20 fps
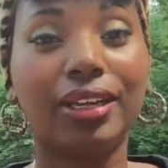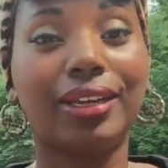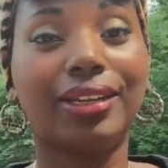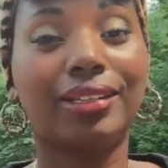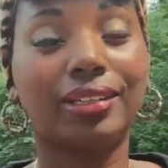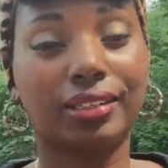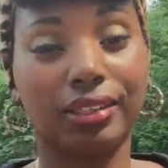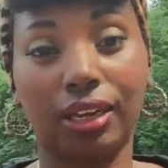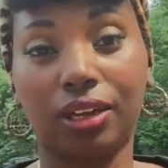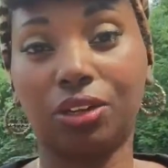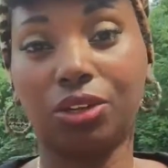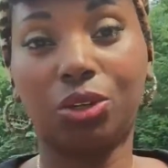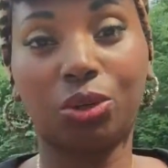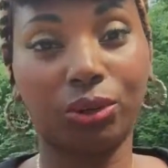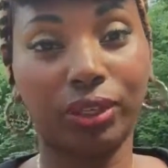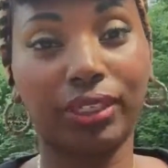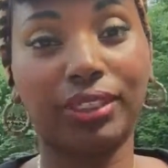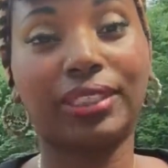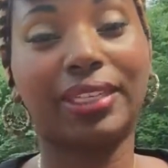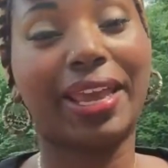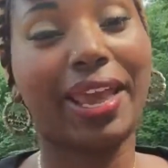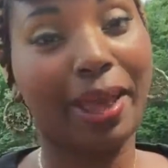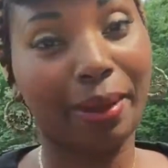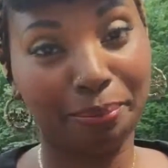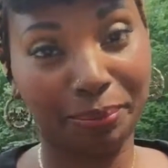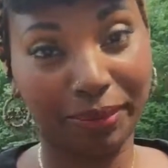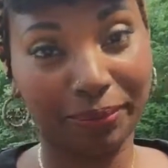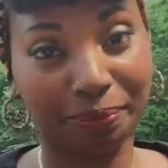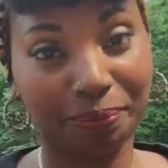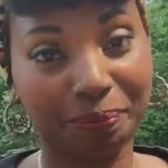It's not going to
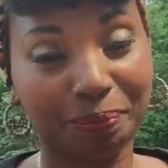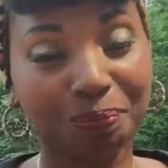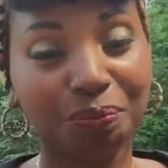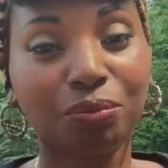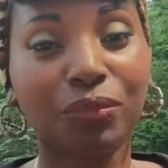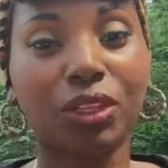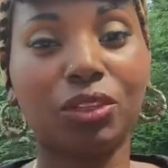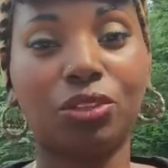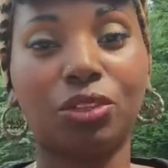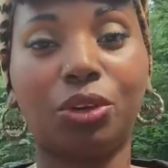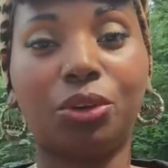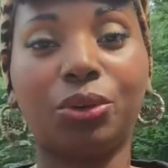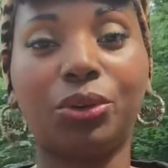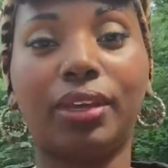happen. So